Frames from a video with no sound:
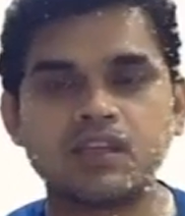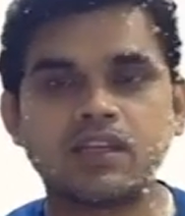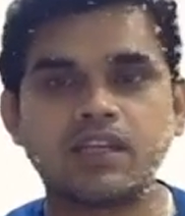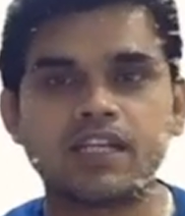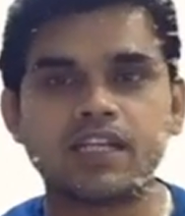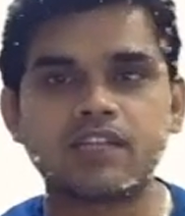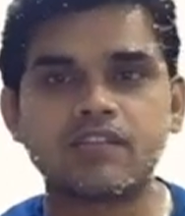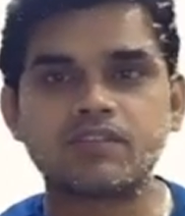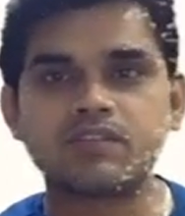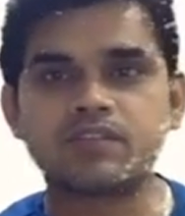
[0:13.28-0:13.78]

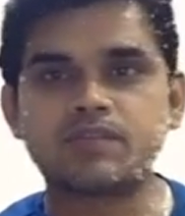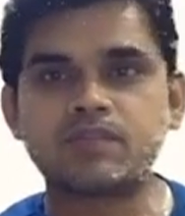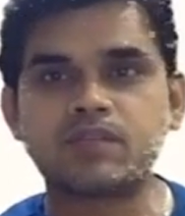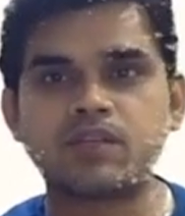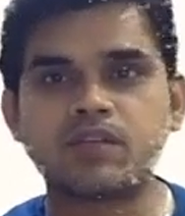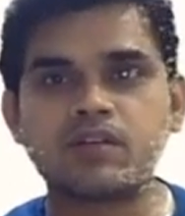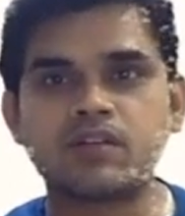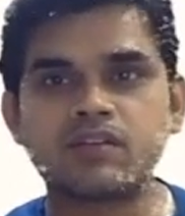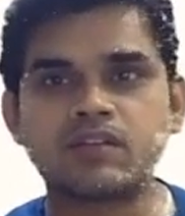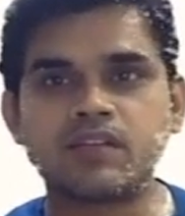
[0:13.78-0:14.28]
It was
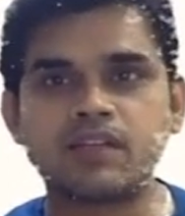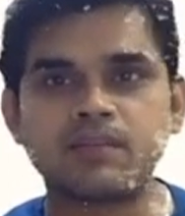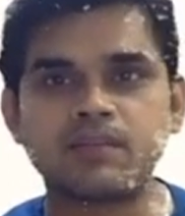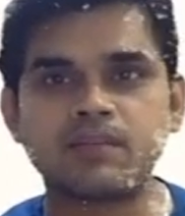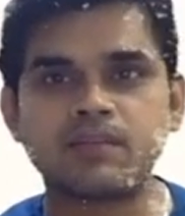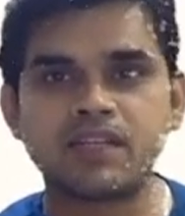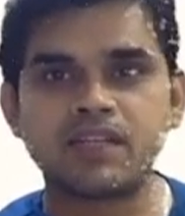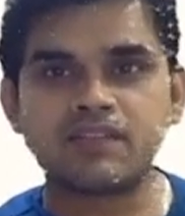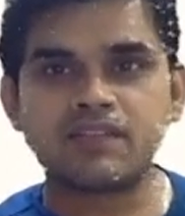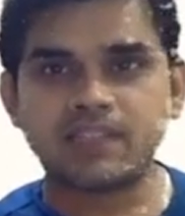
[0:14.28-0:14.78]
because I
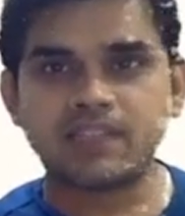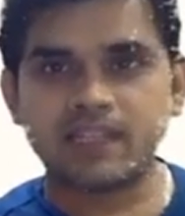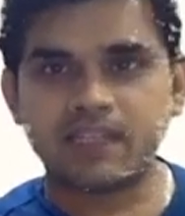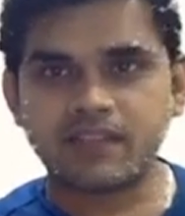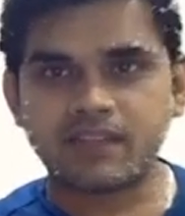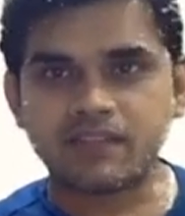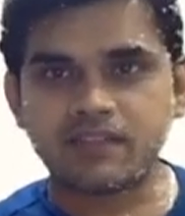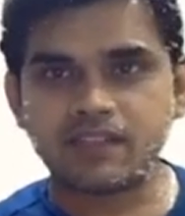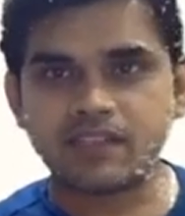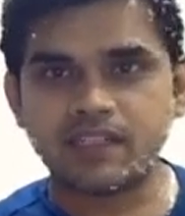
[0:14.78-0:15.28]
met with an
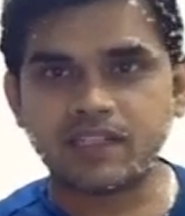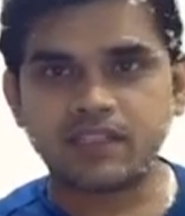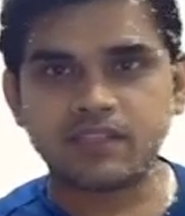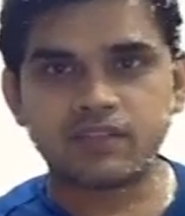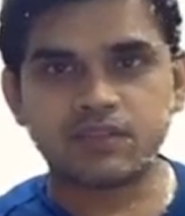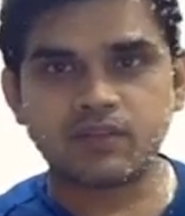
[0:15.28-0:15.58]
accident,